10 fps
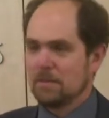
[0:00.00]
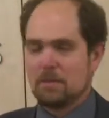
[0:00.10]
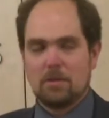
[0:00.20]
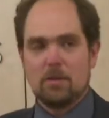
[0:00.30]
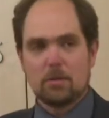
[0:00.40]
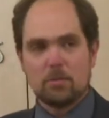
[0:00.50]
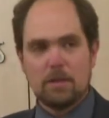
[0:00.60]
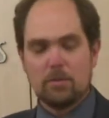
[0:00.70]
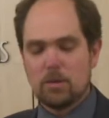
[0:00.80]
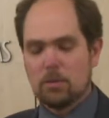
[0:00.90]
not a
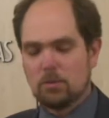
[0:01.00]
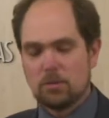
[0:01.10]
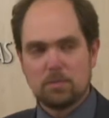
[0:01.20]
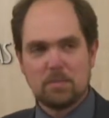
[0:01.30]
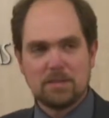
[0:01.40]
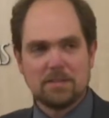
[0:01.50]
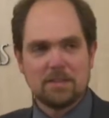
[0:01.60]
red rose, but